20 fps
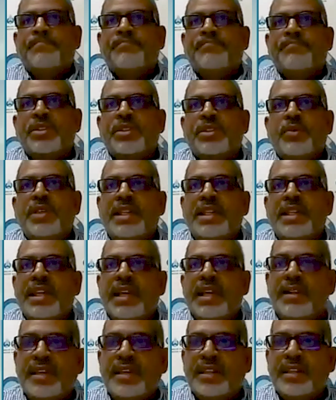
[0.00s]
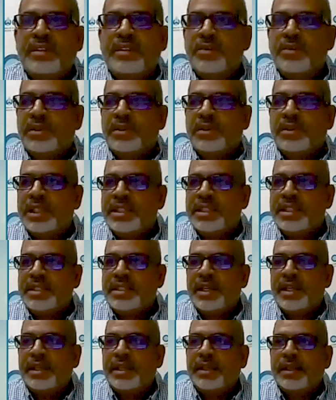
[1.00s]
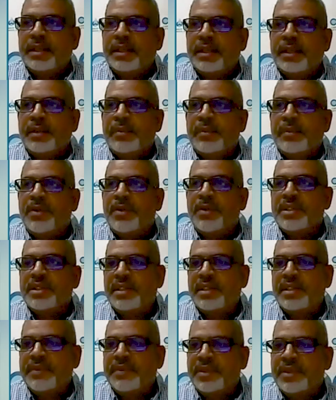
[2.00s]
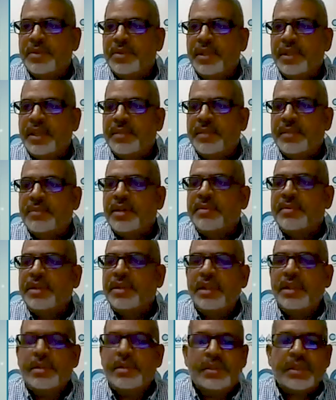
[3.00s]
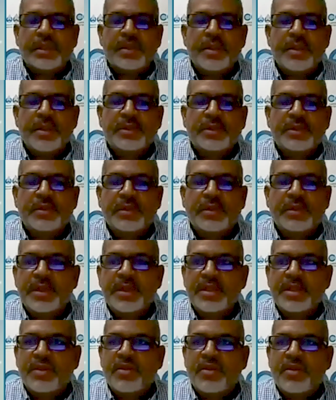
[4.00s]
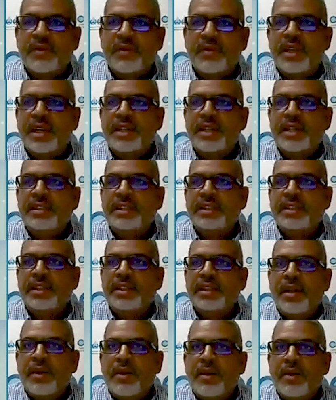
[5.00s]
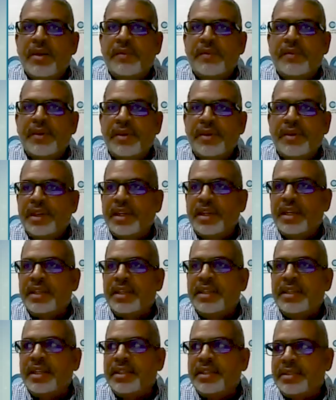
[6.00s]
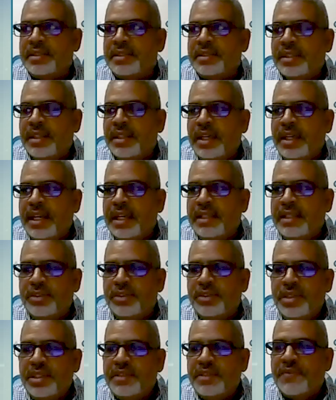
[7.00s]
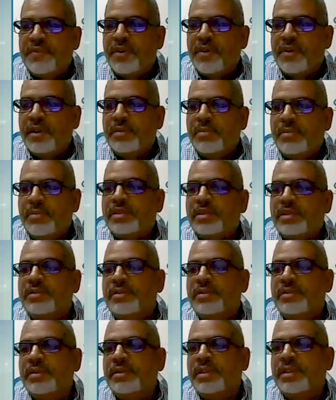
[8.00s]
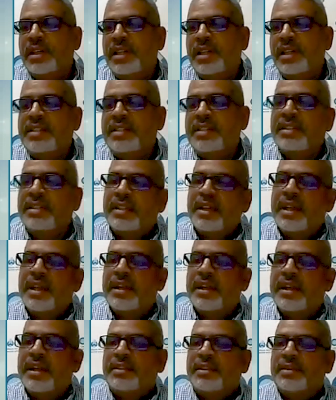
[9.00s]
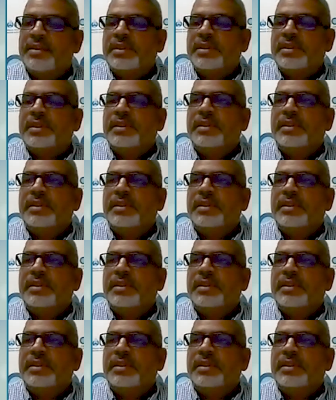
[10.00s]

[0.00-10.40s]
So he cannot get to work, let's say. Well, what's the difference with him not being able to come to work because of COVID-19, or if a hurricane hits and trees fall and block the road, he still can't get to work.